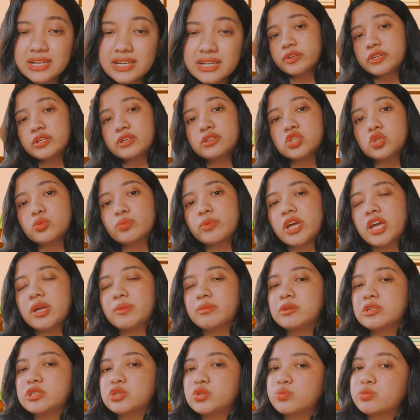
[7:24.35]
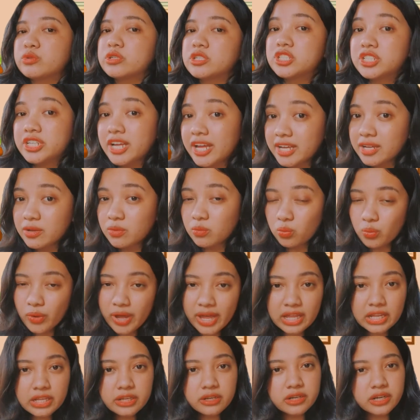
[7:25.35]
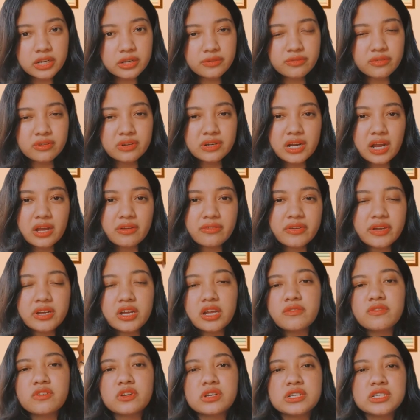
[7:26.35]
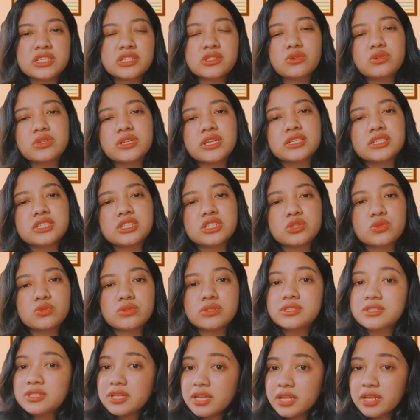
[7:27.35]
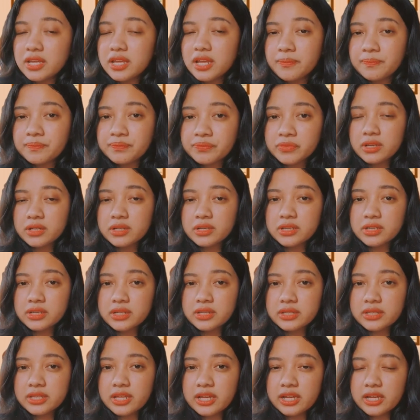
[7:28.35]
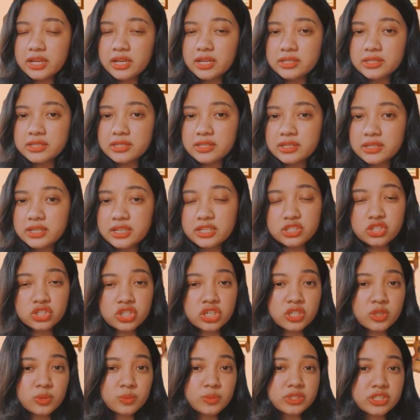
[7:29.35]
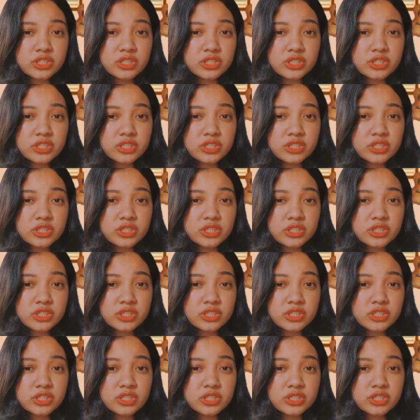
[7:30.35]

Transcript: for you to be able to project well your infographic and for the students to see the instructional